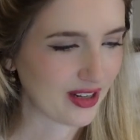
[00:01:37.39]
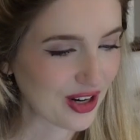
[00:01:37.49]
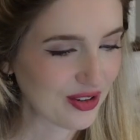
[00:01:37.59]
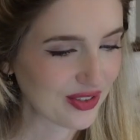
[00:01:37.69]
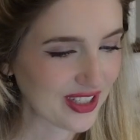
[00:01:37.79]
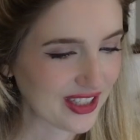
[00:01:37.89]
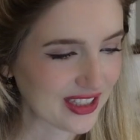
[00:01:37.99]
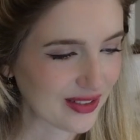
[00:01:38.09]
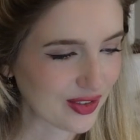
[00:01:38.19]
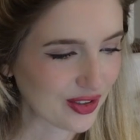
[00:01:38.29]
Don't read
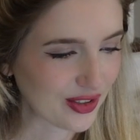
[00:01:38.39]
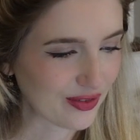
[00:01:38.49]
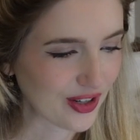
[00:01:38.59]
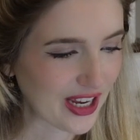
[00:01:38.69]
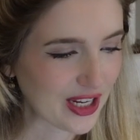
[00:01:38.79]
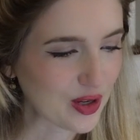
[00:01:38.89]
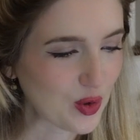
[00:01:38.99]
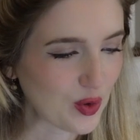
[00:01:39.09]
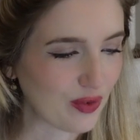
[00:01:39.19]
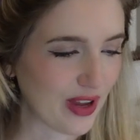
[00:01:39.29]
this if you're looking for any
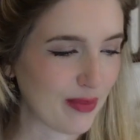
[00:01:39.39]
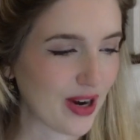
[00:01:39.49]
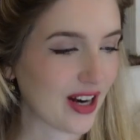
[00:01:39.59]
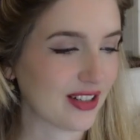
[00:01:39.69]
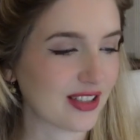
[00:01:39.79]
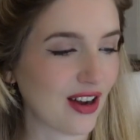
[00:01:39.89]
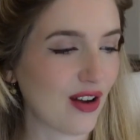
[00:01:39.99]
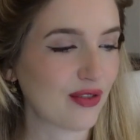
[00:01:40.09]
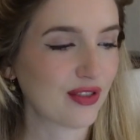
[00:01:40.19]
cool vampire stuff.